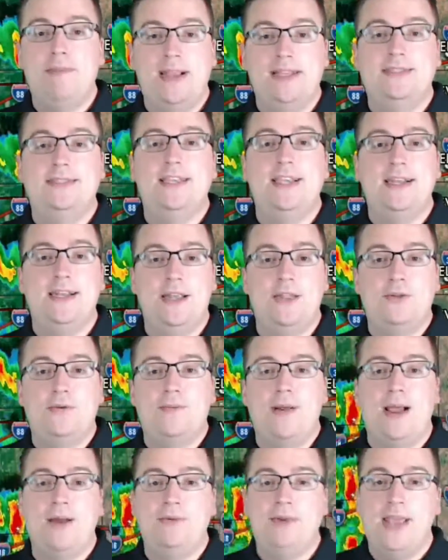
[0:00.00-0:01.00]
May see another
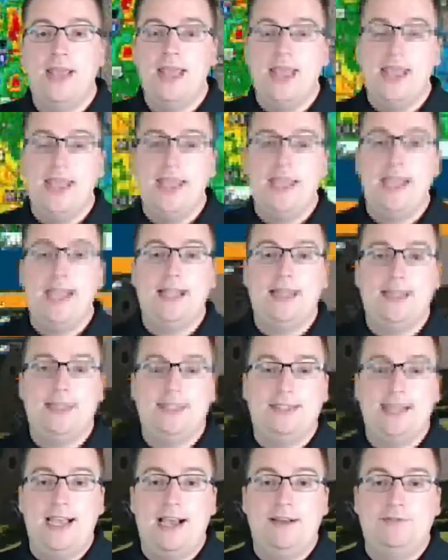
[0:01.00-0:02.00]
round yet
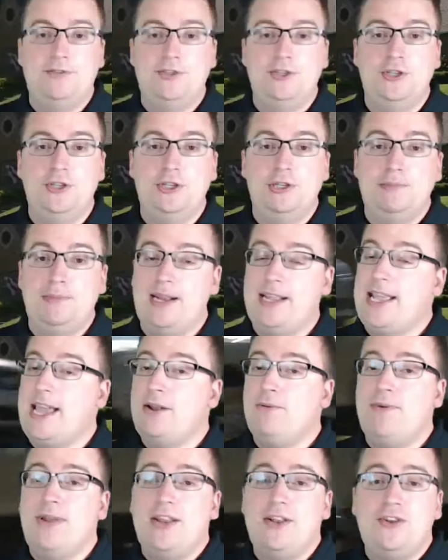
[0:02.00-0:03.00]
this afternoon. But
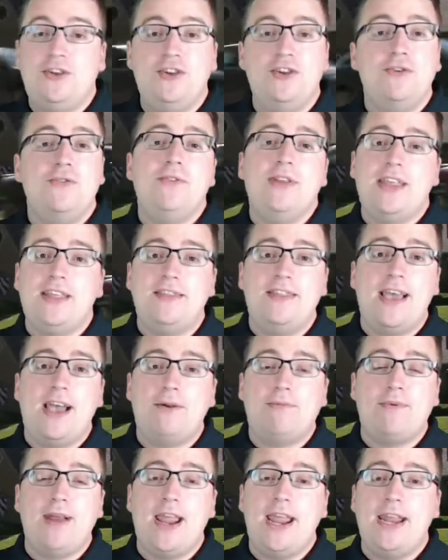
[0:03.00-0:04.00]
again, we do need
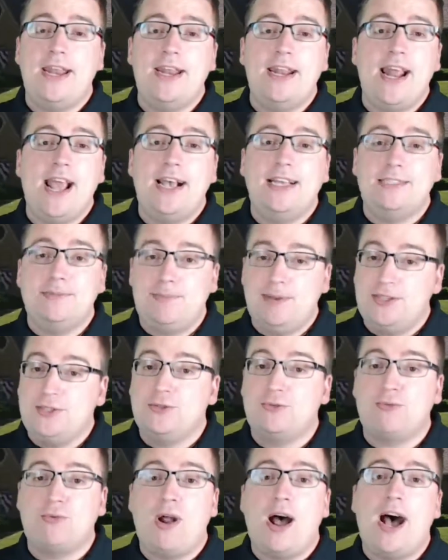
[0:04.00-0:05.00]
that rain. It has been
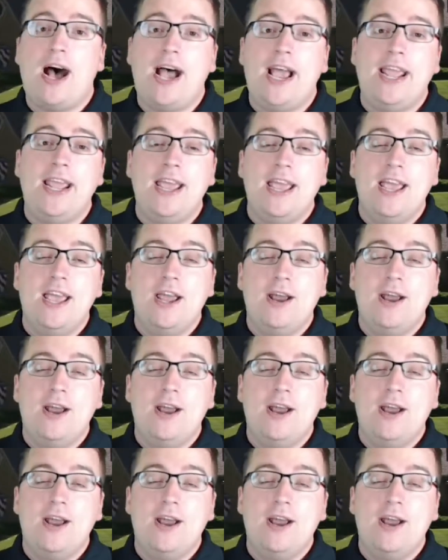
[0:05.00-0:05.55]
dry.